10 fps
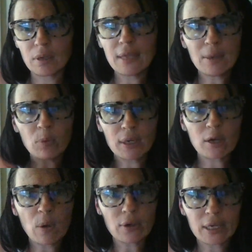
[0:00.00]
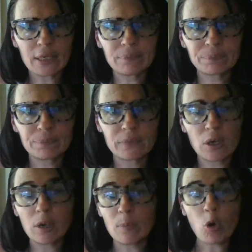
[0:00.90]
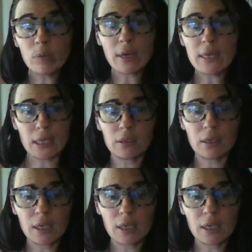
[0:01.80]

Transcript: and they want to go walking um, or running.